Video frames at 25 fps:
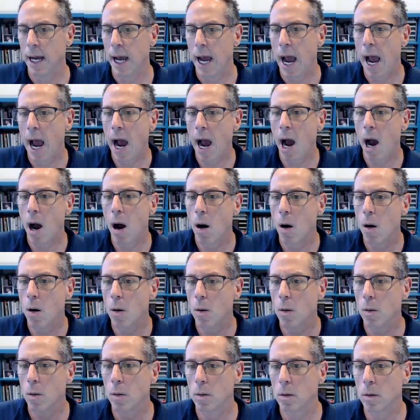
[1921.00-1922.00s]

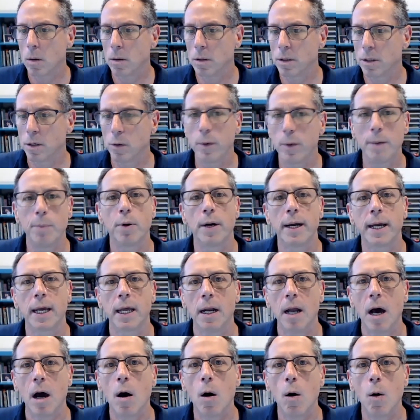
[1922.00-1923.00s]
How do we bring
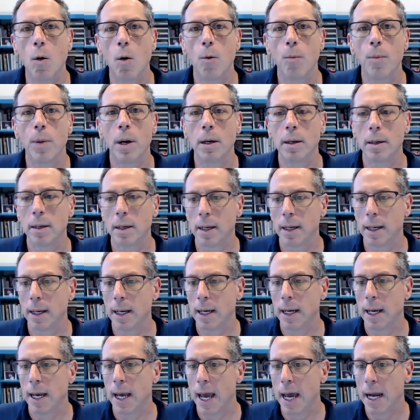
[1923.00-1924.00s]
it home?
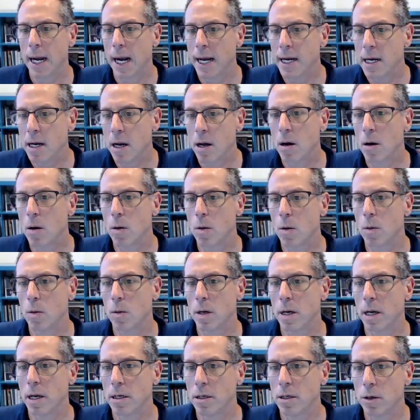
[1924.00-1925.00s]
And I know
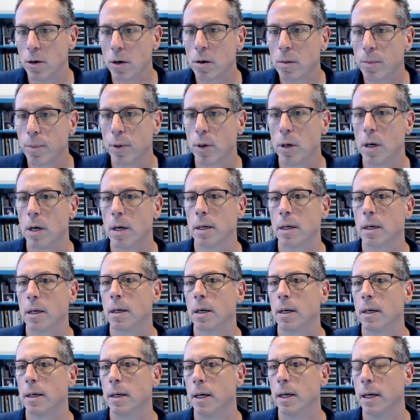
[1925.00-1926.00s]
in your book,
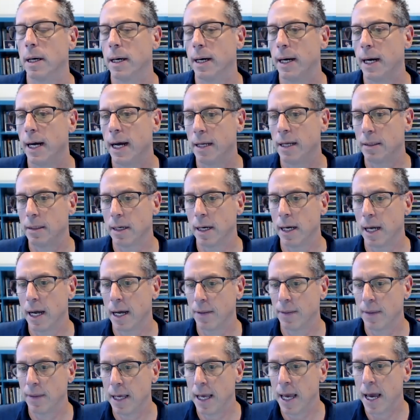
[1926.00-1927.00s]

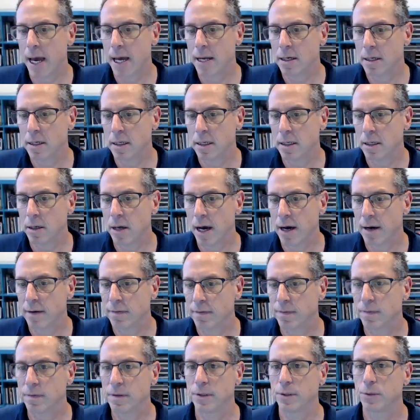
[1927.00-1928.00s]
at the end, you
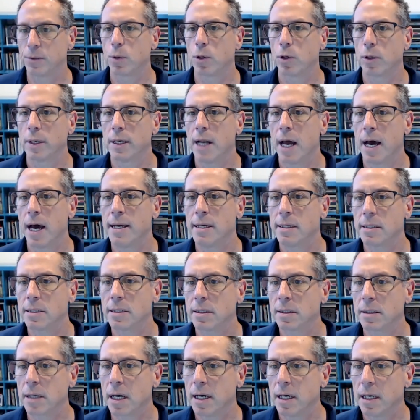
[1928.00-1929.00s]
have this really
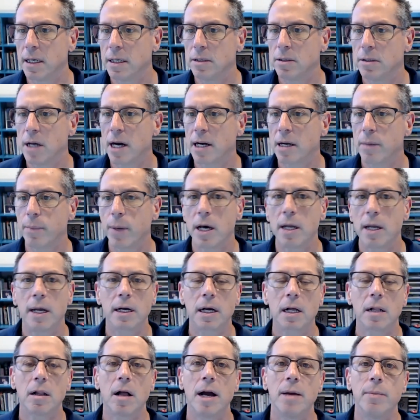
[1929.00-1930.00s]
nice, you talk about a
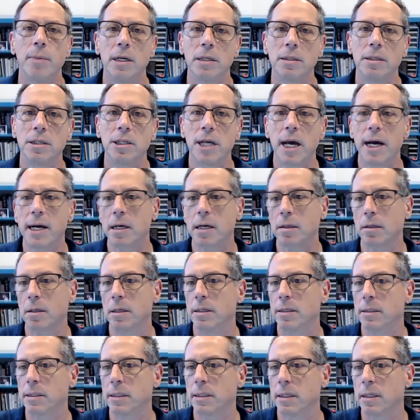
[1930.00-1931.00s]
climate
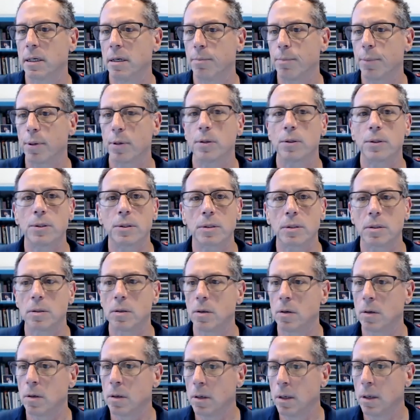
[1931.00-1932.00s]
checklist and a
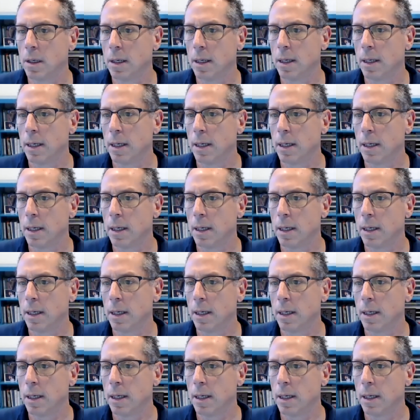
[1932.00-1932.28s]
personal